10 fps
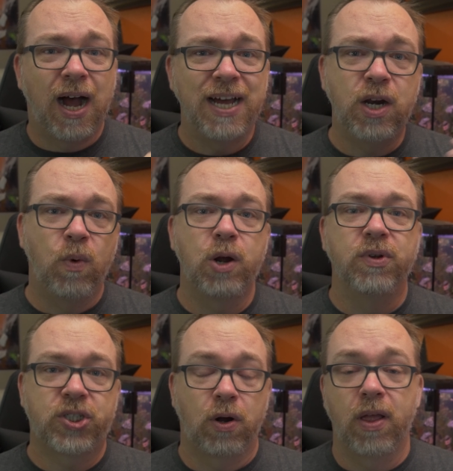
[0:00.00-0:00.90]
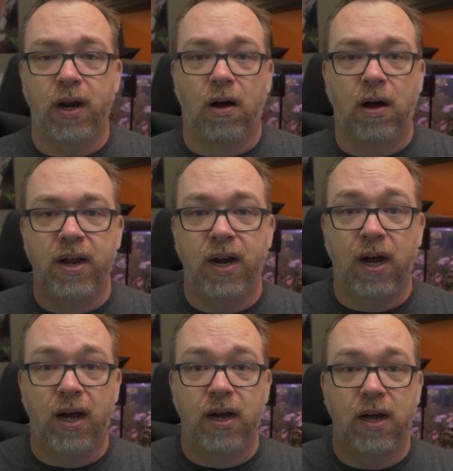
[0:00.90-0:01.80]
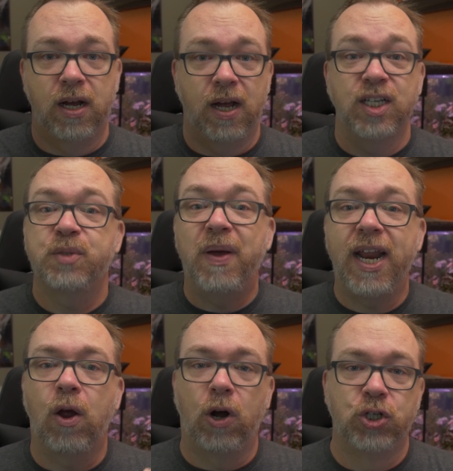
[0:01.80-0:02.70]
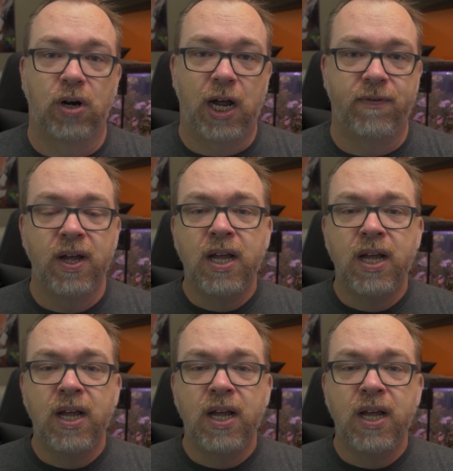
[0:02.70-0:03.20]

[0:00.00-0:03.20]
I did want to install it on uh, a spinning hard drive